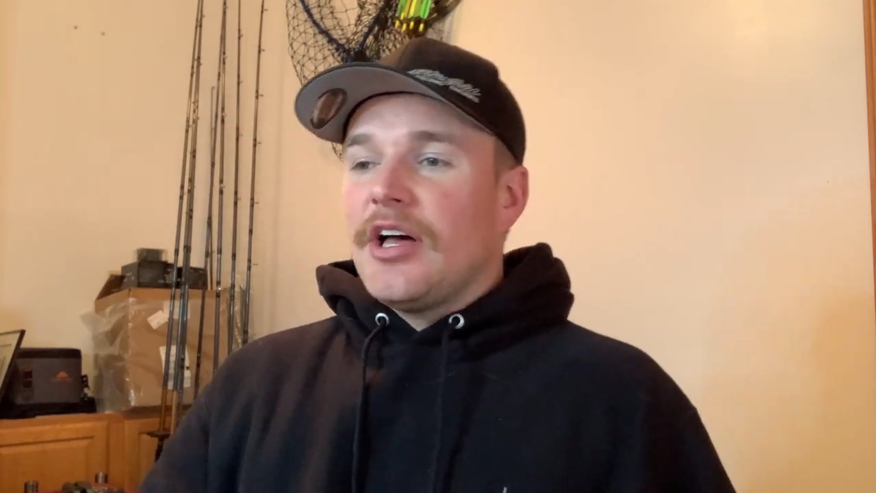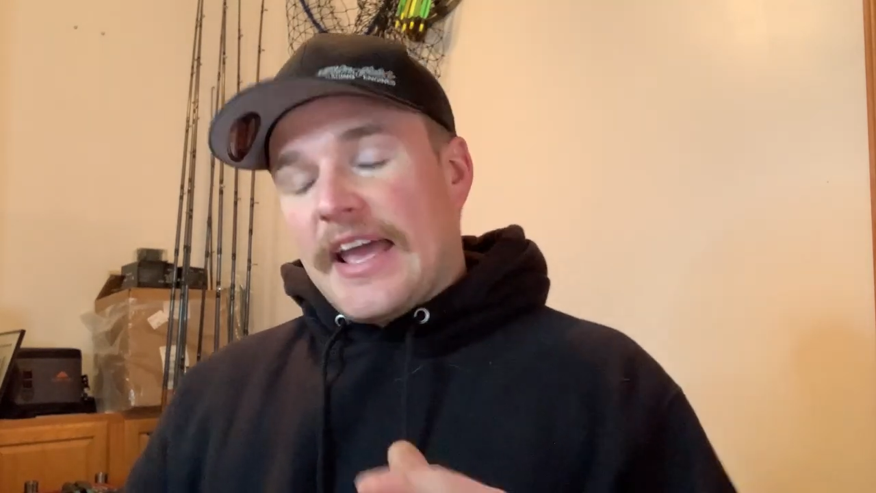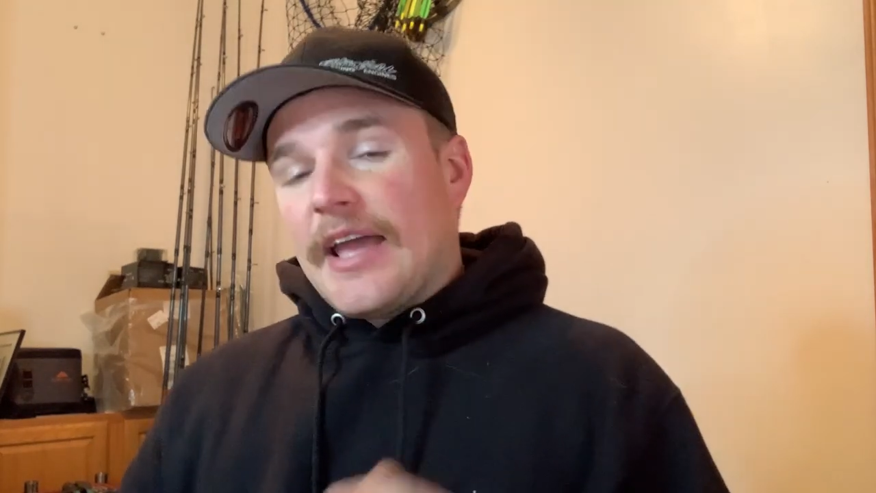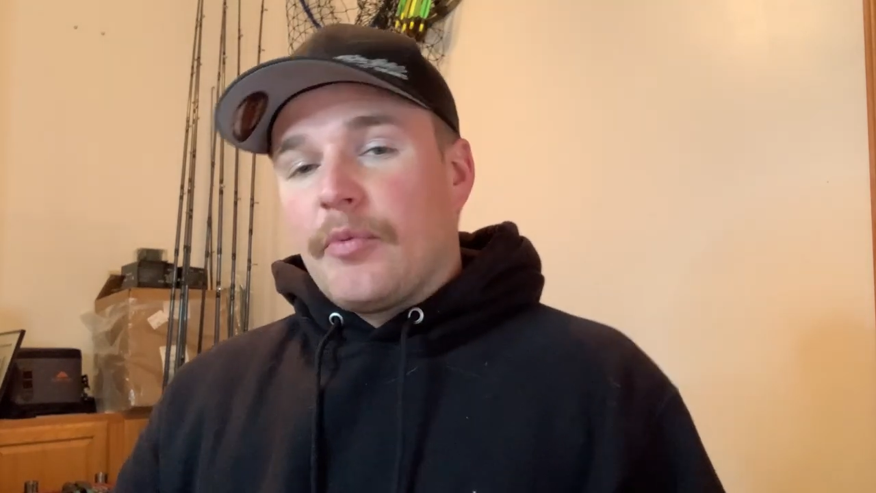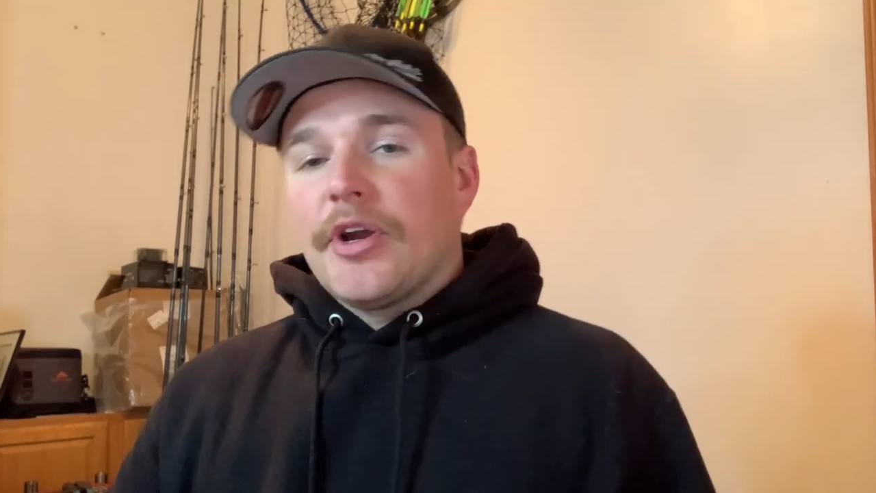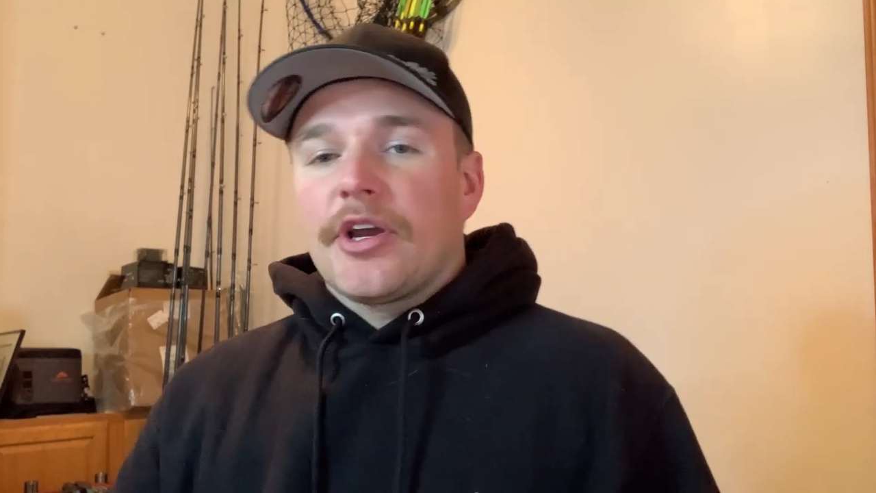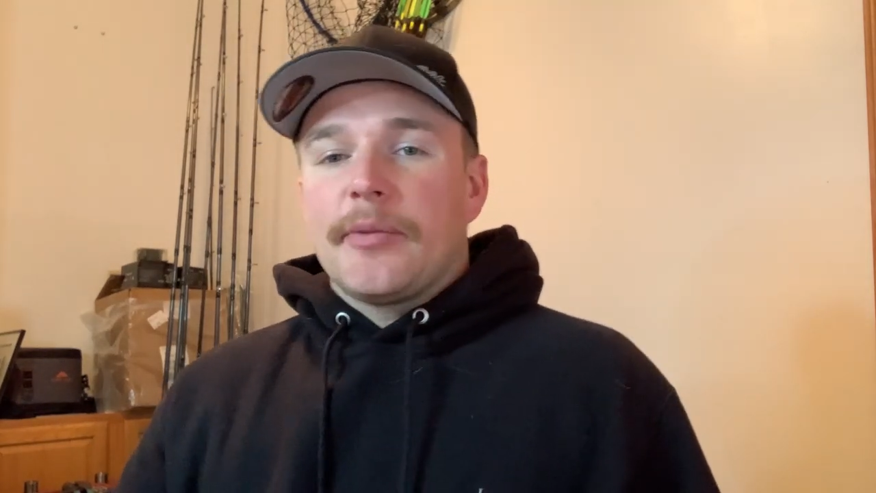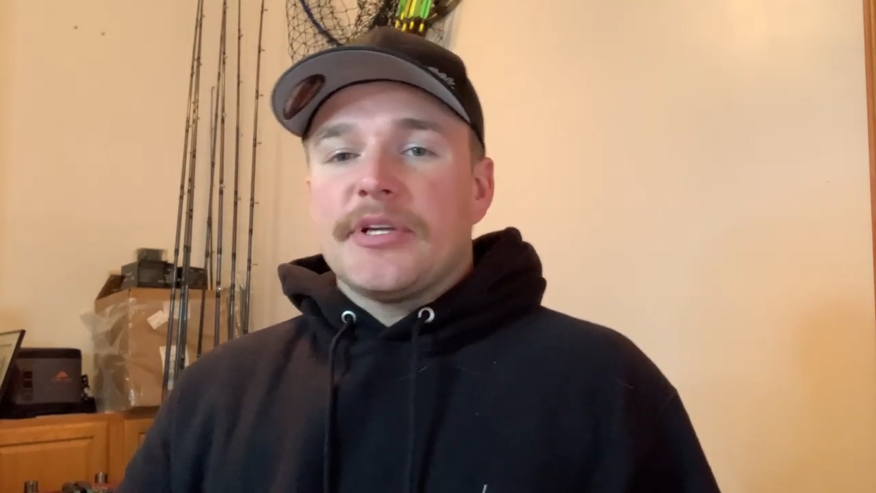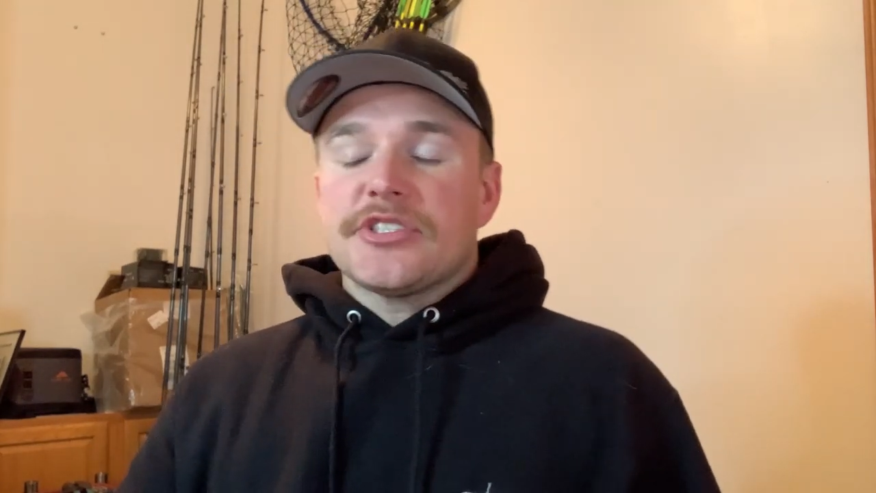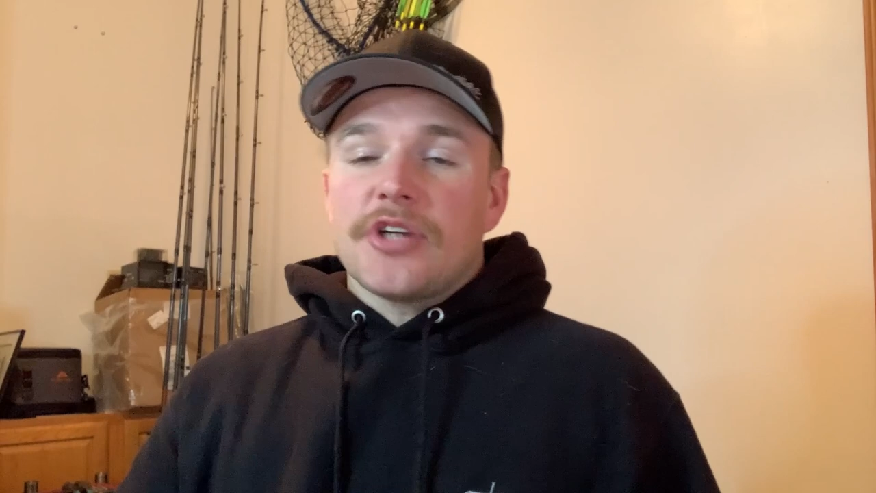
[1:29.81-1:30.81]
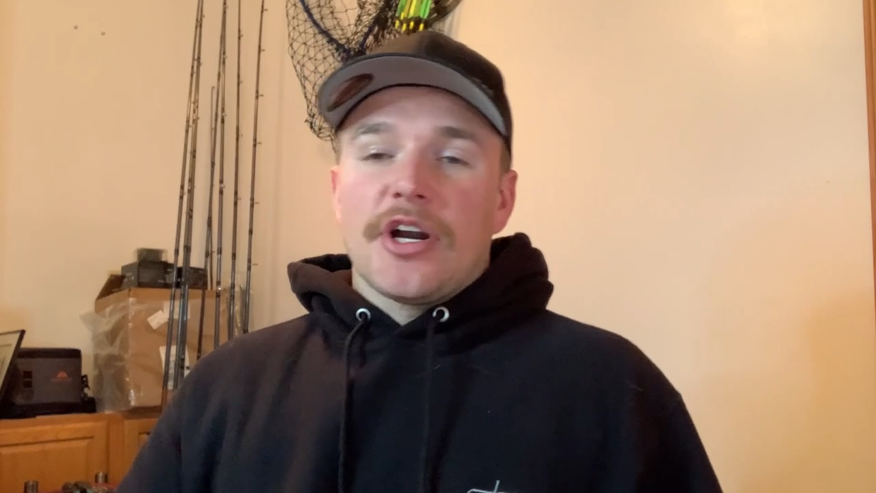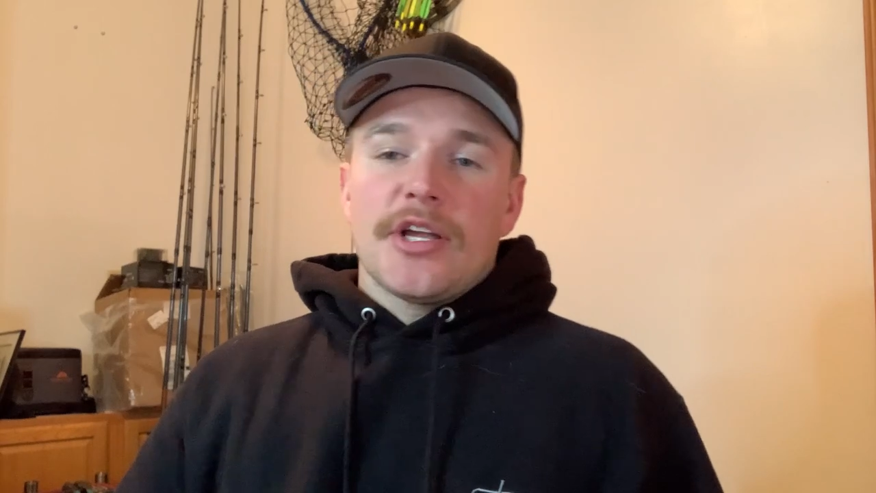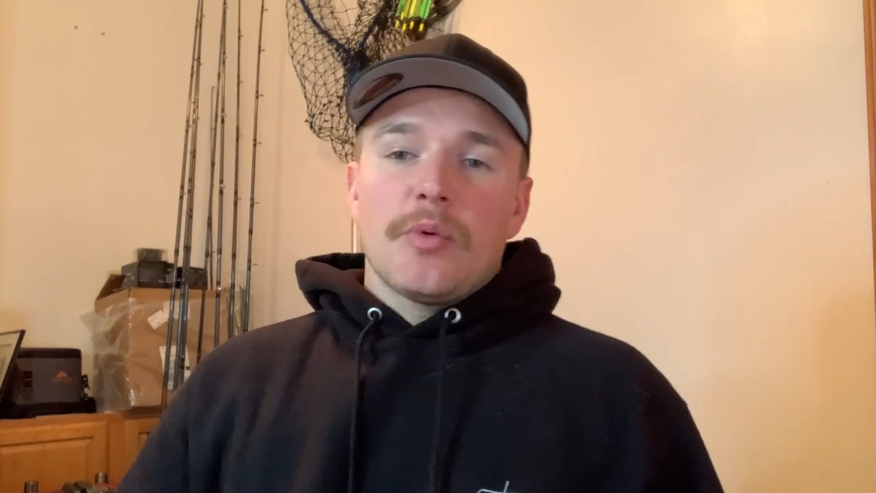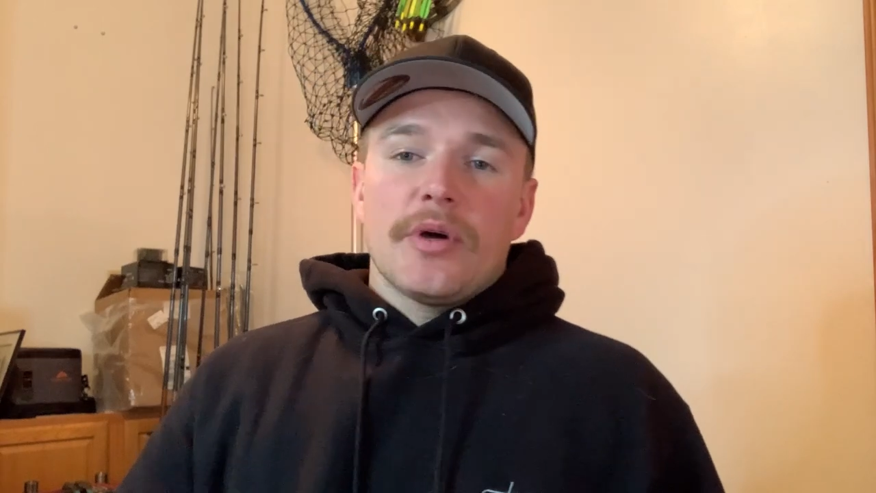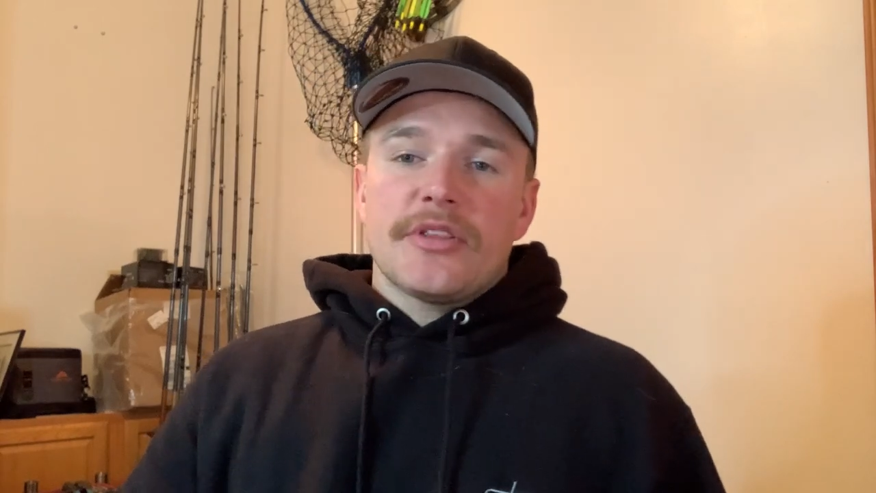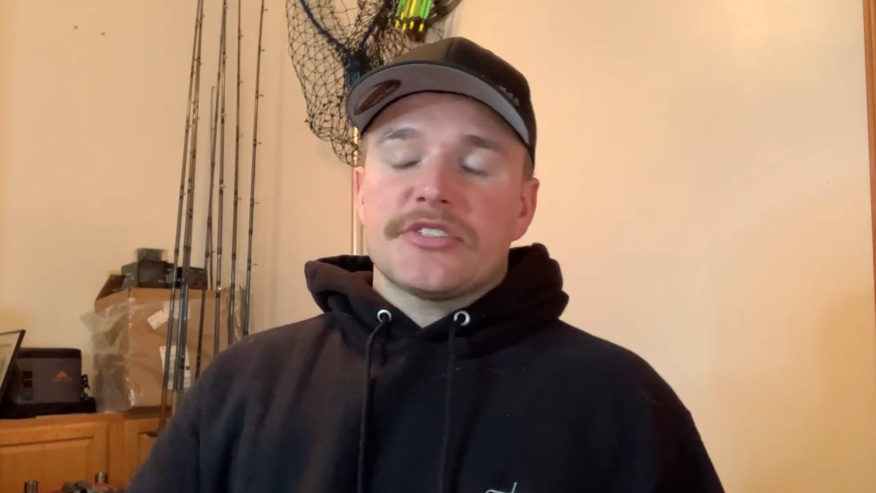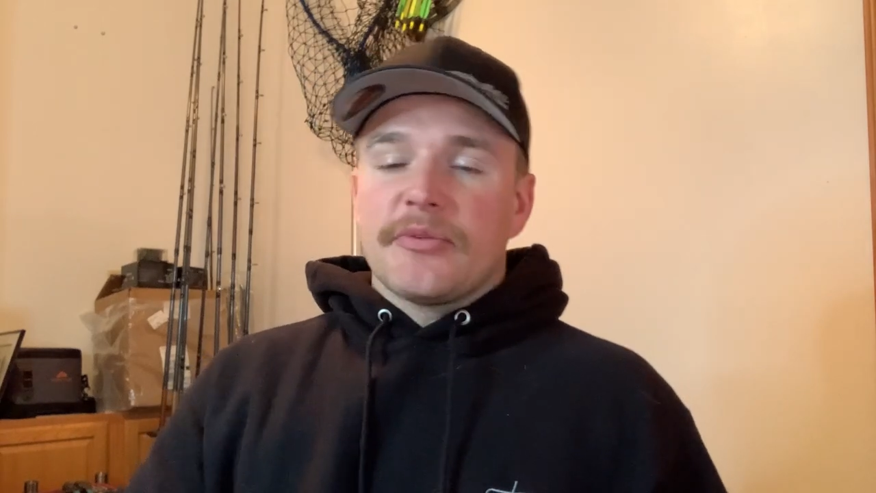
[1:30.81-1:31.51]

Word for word: Today, we are gonna be starting with